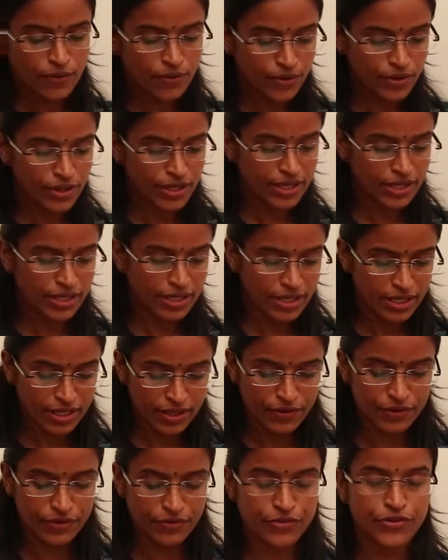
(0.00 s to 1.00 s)
or
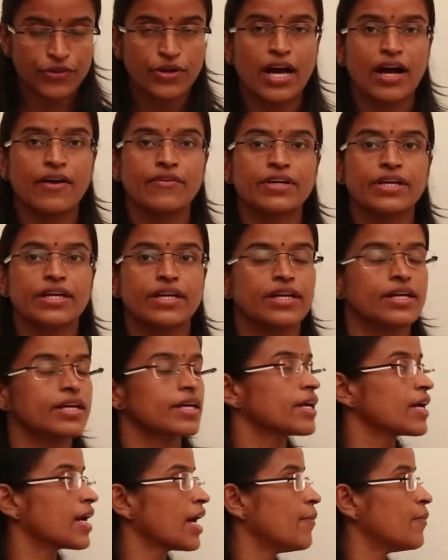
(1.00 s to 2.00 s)
if you have
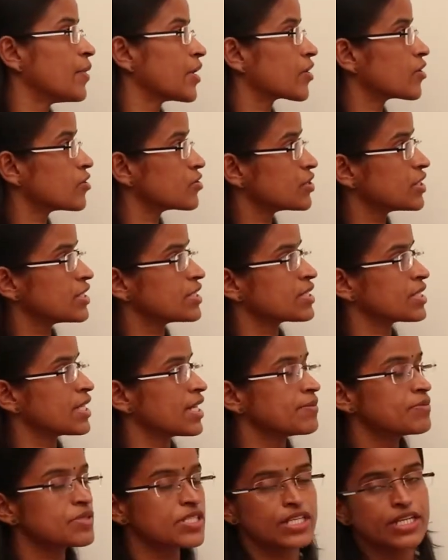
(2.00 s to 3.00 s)
come across these
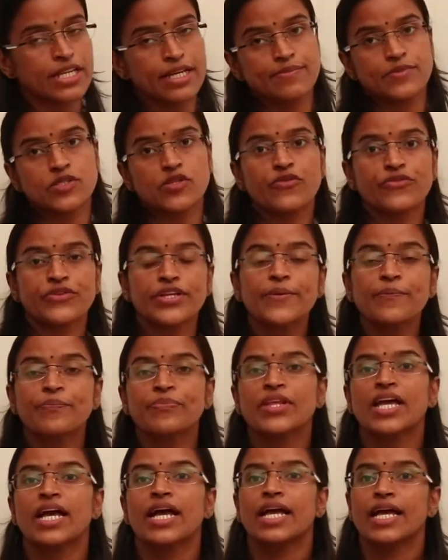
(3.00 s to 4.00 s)
terms in terms of the
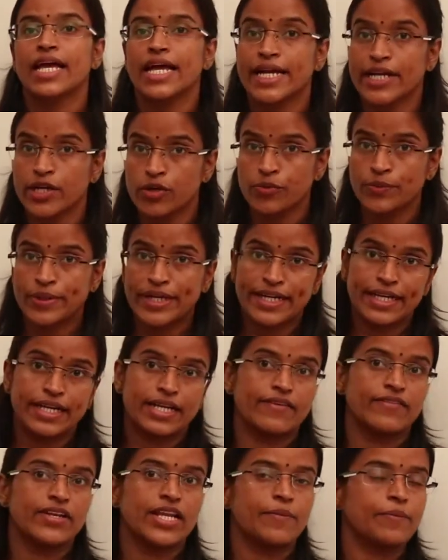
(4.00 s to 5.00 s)
economic
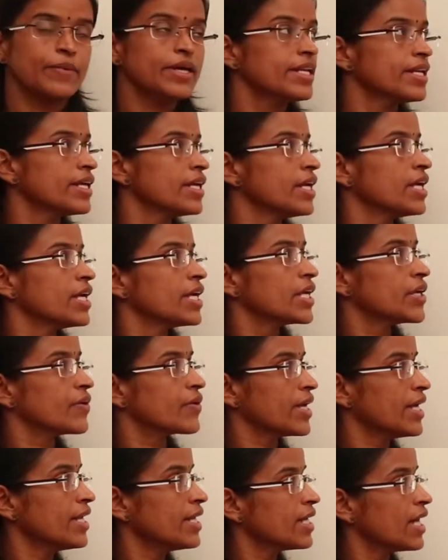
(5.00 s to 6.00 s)
development,
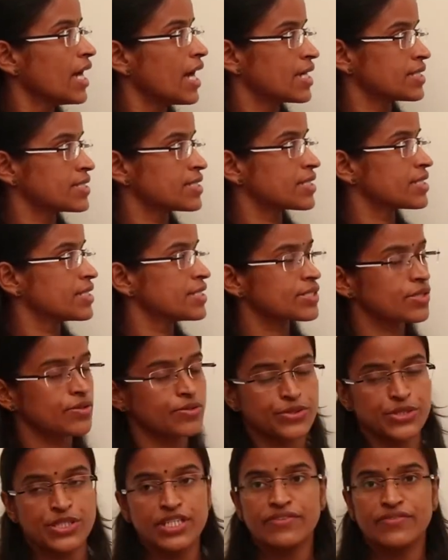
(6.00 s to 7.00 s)
you can answer this
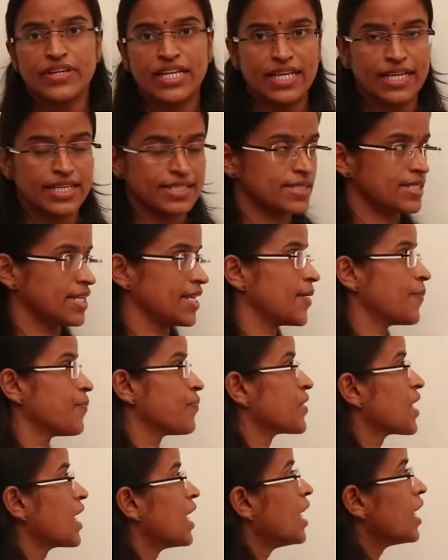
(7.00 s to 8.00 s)
question very easily.
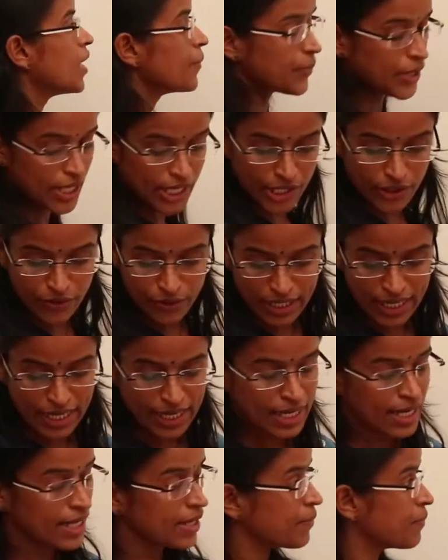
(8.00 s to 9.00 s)

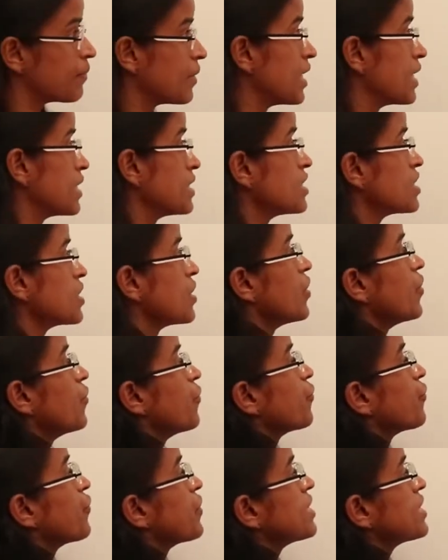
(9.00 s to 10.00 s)
PQLI means
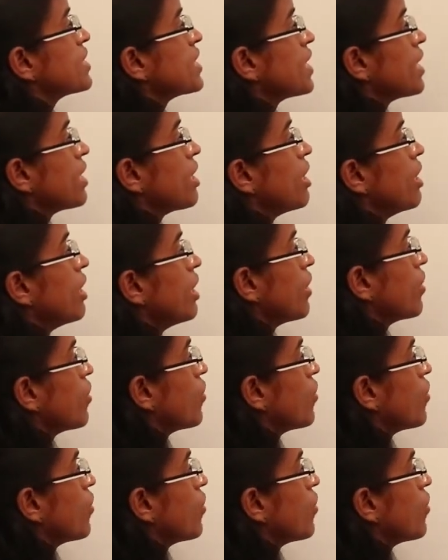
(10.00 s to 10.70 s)
physical